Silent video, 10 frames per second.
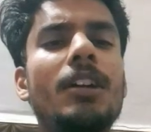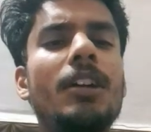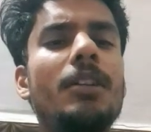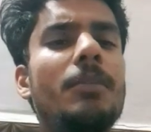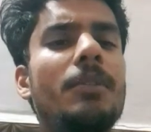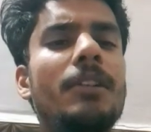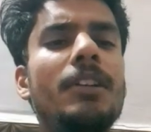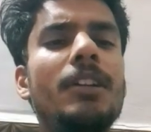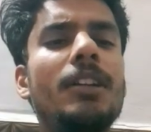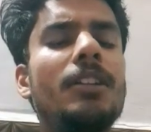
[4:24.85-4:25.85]
and
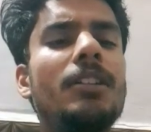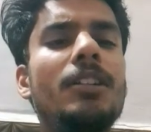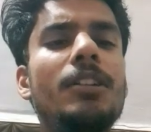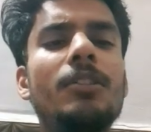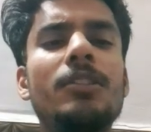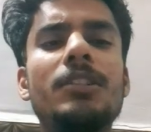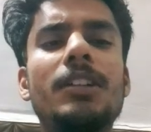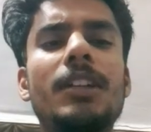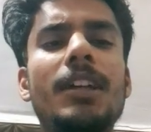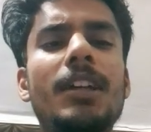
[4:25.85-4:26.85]
preventing DDoS
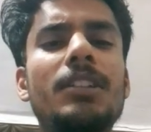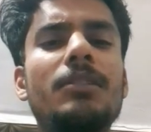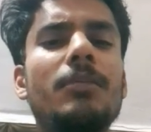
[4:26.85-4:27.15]
attacks,